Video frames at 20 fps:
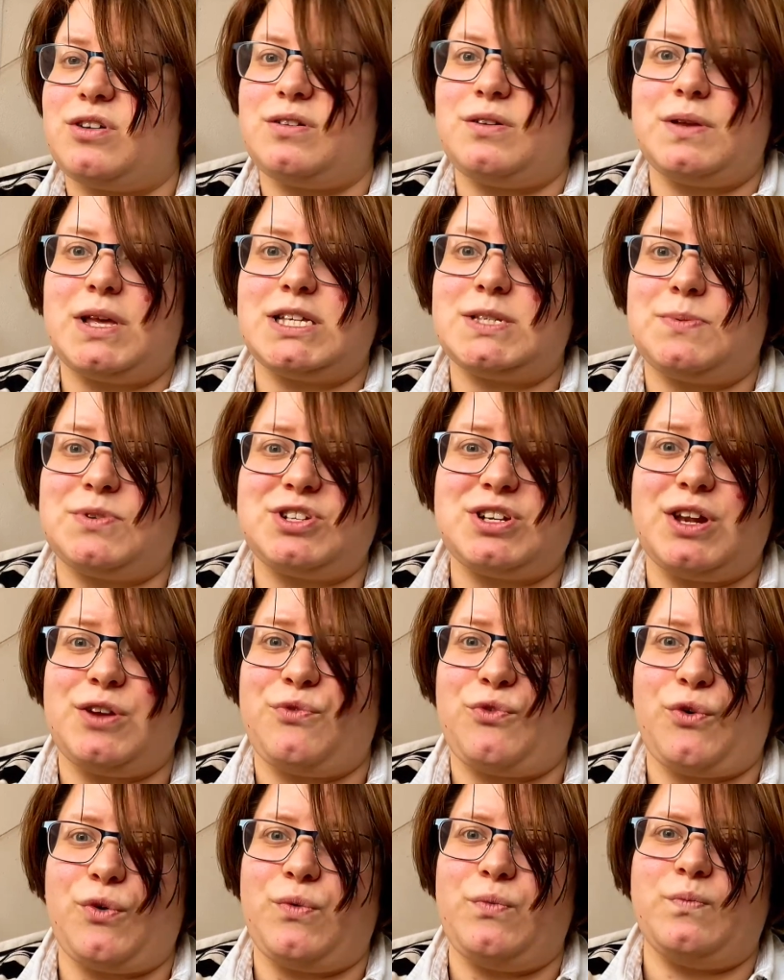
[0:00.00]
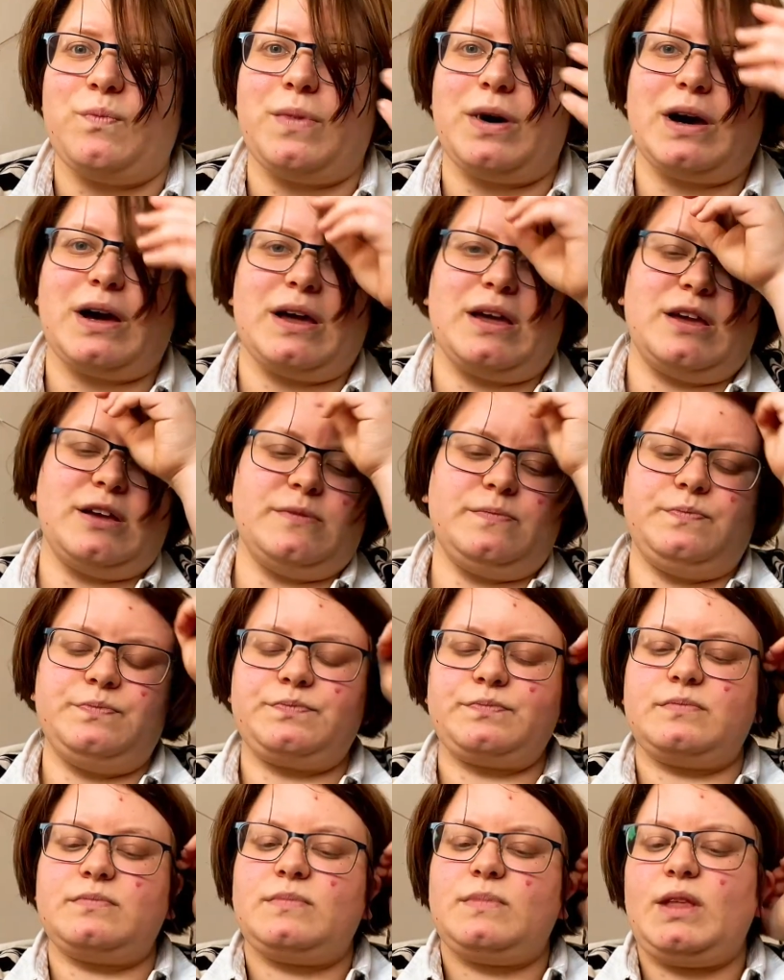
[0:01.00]
especially from my
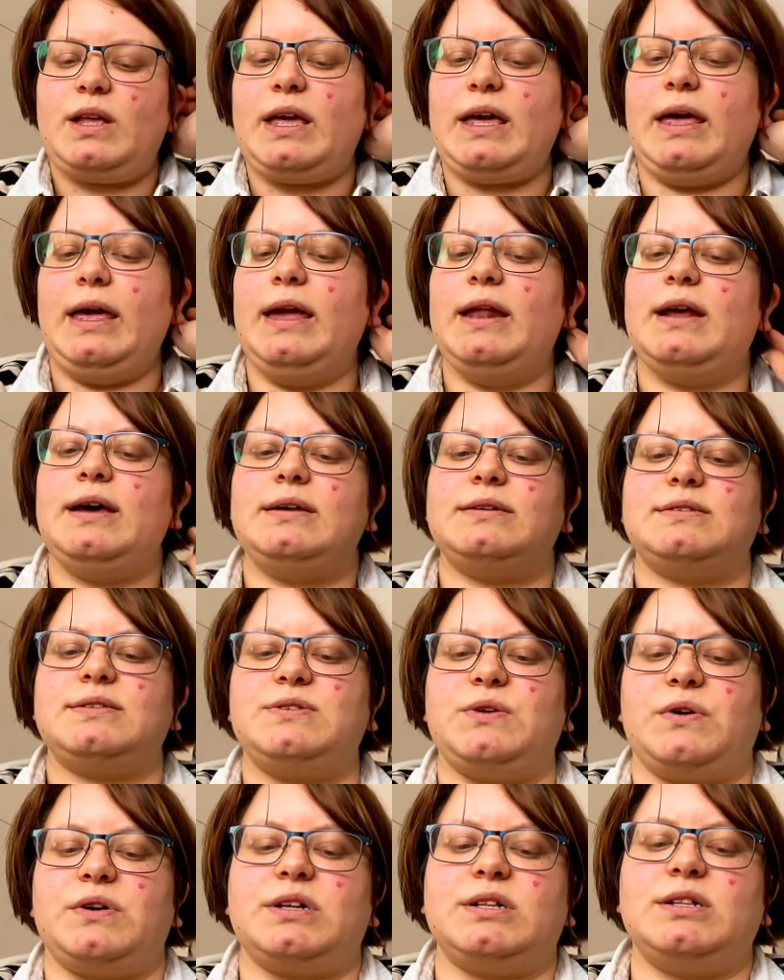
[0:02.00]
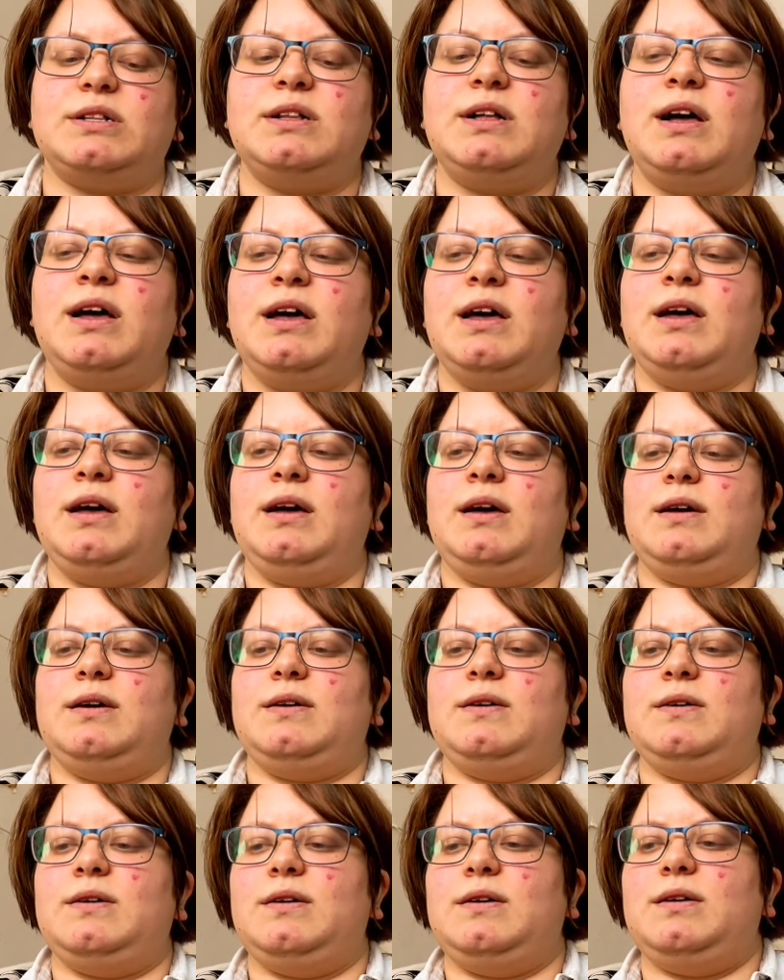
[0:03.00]
inner circle.
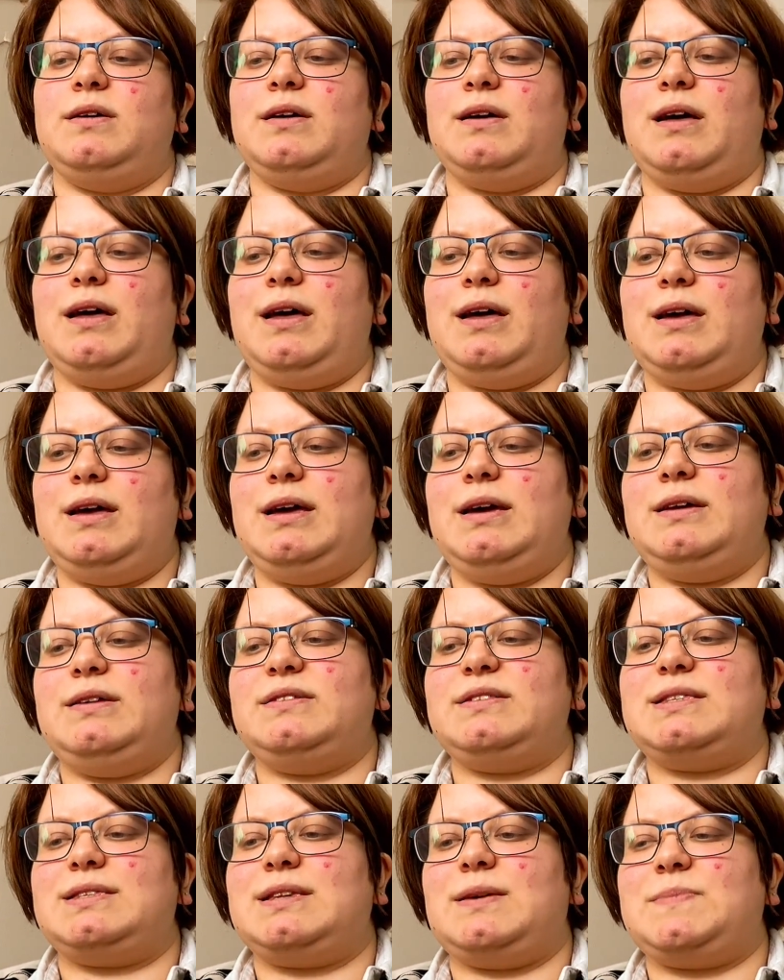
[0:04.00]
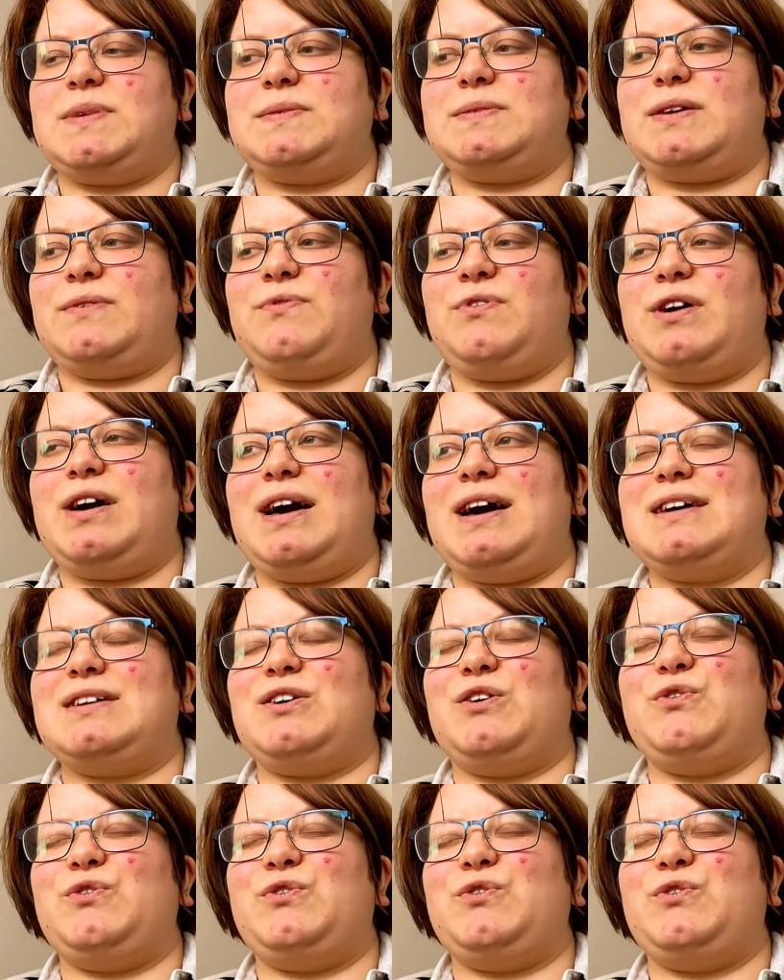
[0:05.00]
And sometimes I forget,